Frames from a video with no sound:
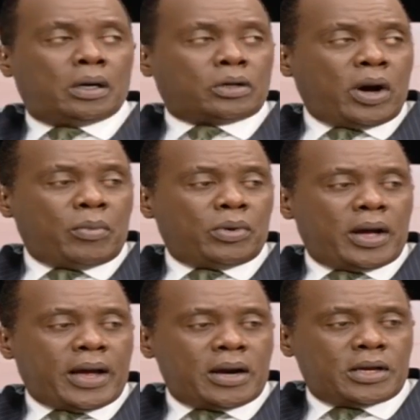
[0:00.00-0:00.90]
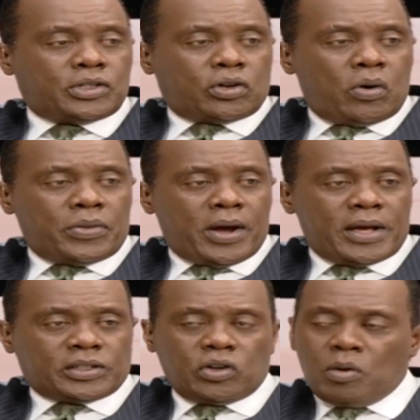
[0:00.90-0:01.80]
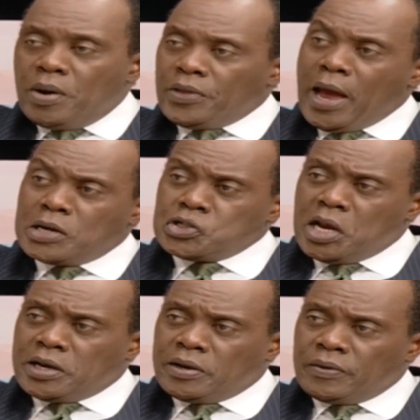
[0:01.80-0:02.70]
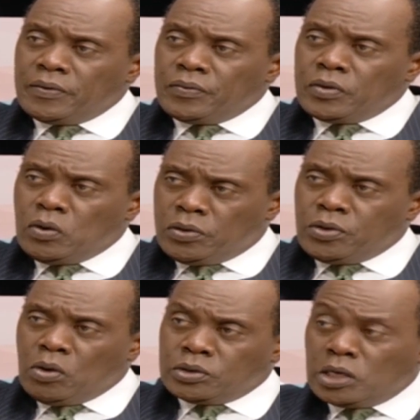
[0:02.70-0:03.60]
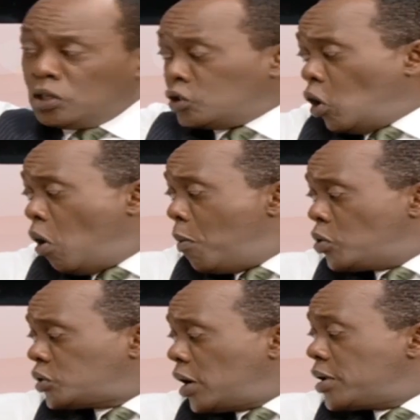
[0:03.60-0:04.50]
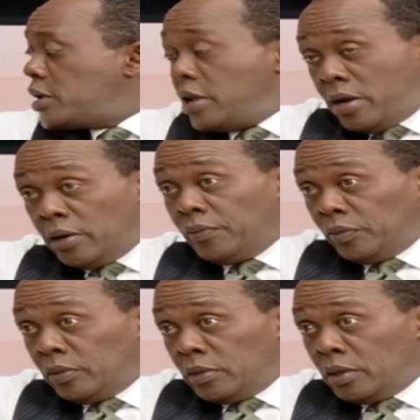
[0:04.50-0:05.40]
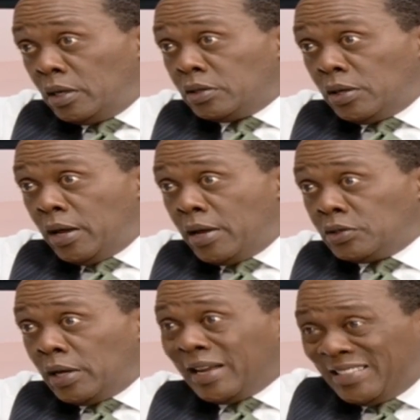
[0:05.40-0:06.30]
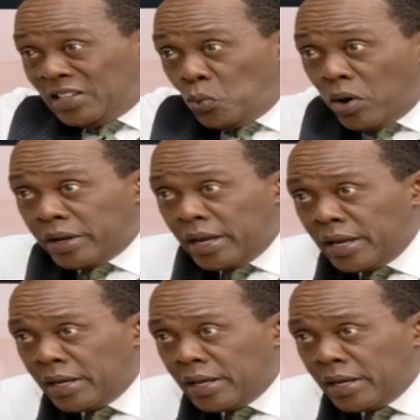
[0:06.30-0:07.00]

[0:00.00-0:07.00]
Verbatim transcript: Grand Mullah, I can't let you go without asking you about the handshake. Your thoughts. It's, it's almost a year into the handshake. Is it working?